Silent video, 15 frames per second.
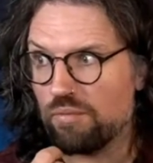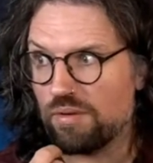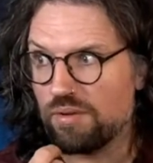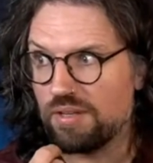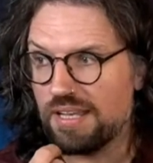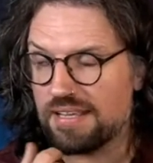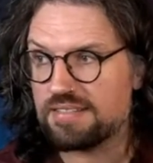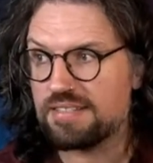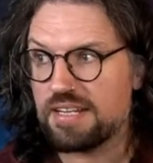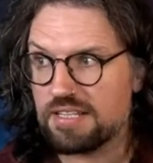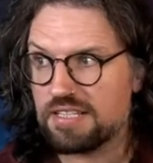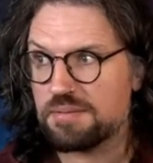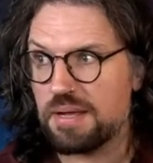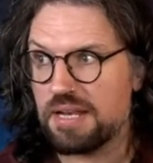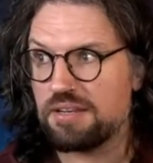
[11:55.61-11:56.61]
listening
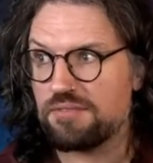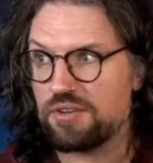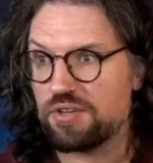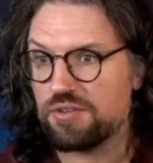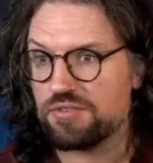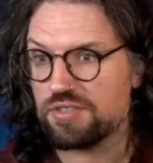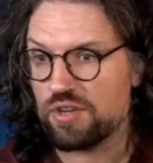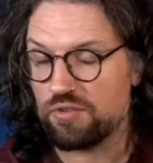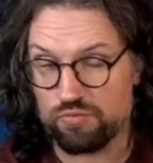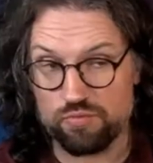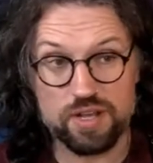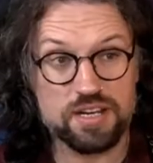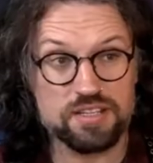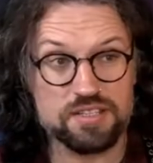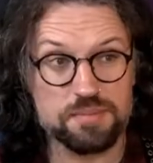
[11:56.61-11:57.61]
to some interviews and
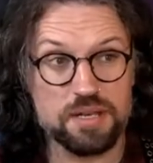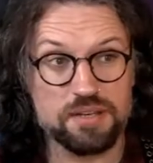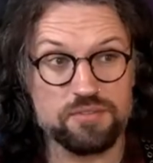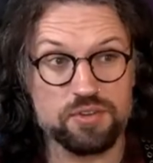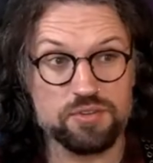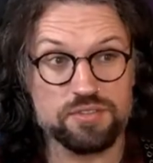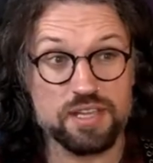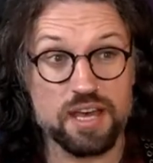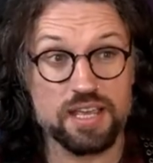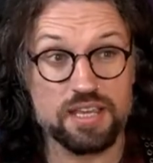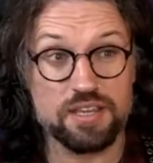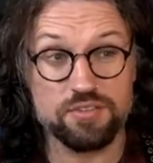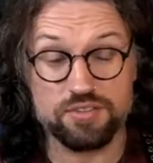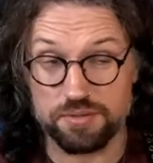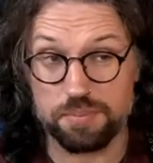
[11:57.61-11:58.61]
reading some interviews that
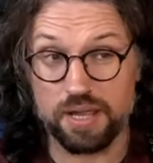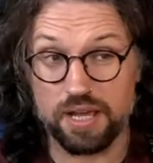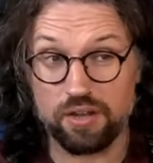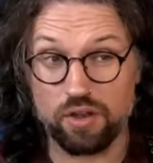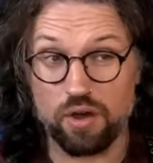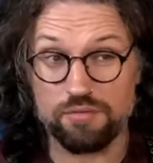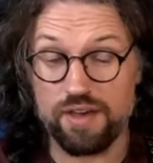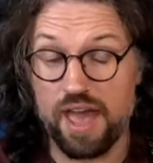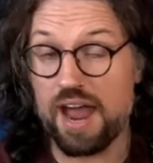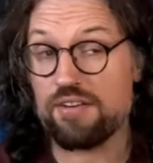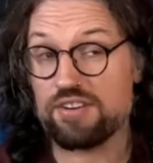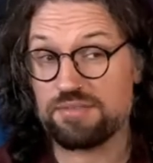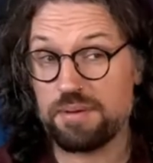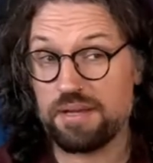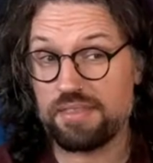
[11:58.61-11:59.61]
he used to play a lot of
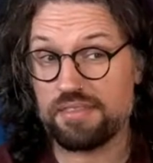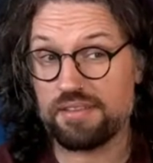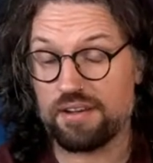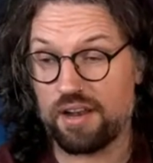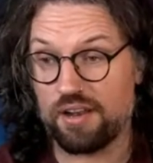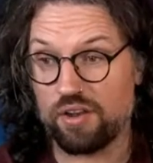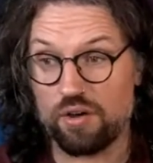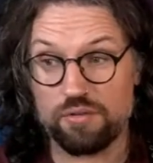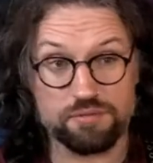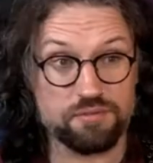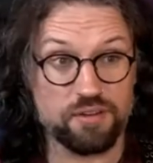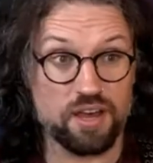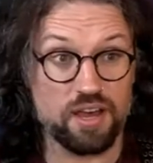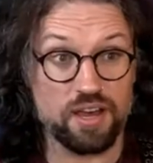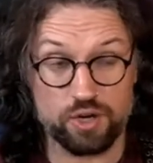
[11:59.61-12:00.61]
Aerosmith and a lot
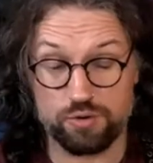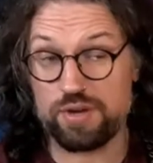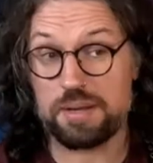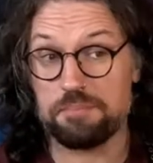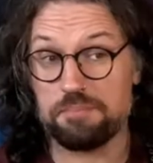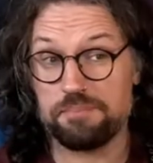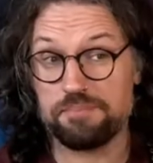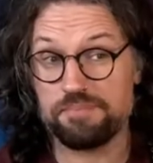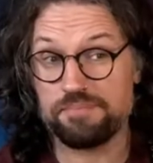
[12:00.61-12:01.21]
of uh, Cream.